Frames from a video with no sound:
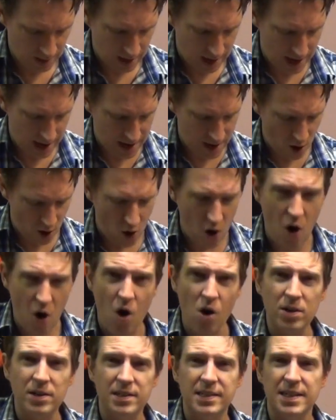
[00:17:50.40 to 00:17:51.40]
an
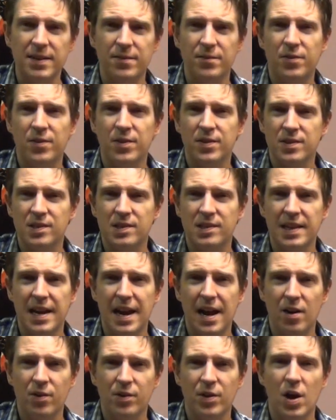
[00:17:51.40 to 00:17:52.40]
octave
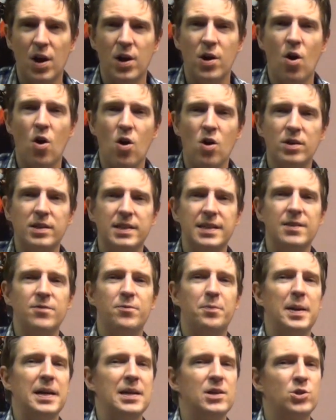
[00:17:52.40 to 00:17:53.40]
sound. An
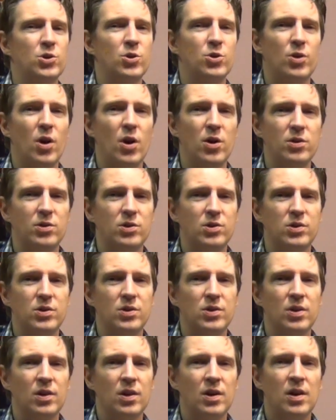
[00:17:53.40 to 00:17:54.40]
octave being 2
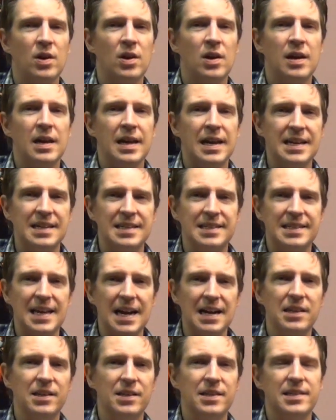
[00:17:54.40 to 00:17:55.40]
notes,
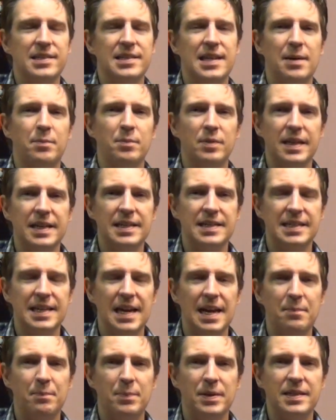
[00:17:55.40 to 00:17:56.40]
exactly the same letter
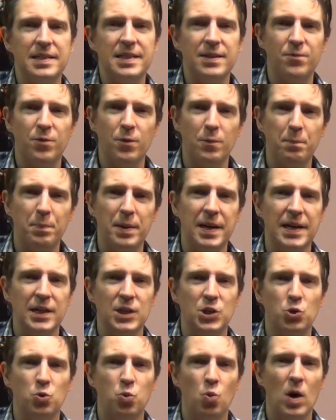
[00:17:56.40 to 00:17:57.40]
name but different
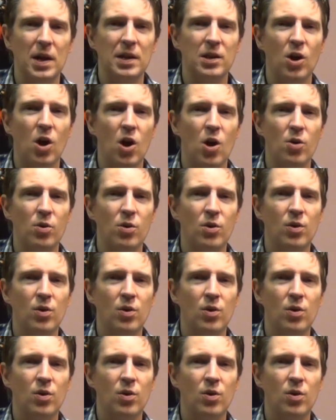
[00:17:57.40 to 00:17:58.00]
pitch. One low,